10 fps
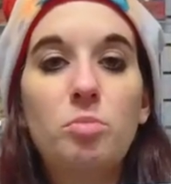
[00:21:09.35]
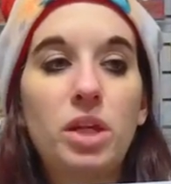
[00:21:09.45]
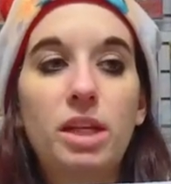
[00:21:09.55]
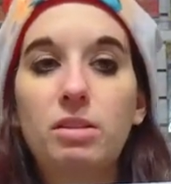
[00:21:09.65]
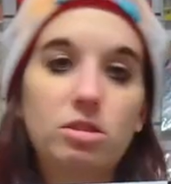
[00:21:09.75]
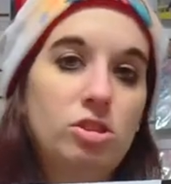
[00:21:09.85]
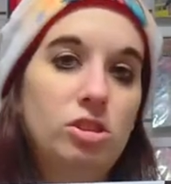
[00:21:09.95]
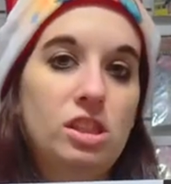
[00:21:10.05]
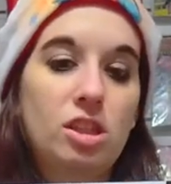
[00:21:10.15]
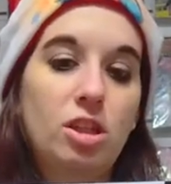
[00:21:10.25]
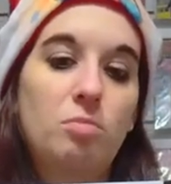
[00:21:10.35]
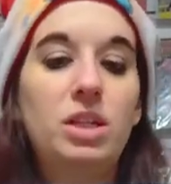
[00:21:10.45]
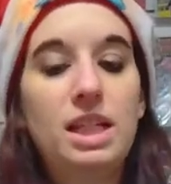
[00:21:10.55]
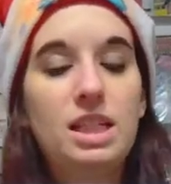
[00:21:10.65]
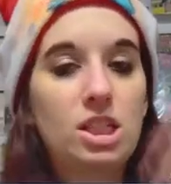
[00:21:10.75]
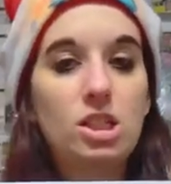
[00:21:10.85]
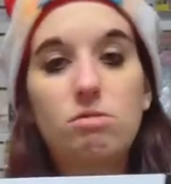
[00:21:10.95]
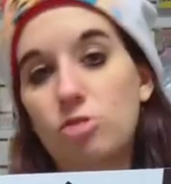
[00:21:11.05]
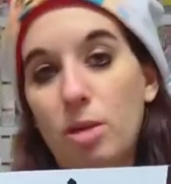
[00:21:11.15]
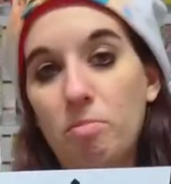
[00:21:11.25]
but this is a good place to
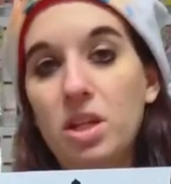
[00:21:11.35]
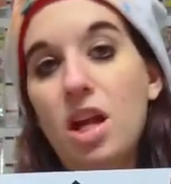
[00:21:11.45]
jump in,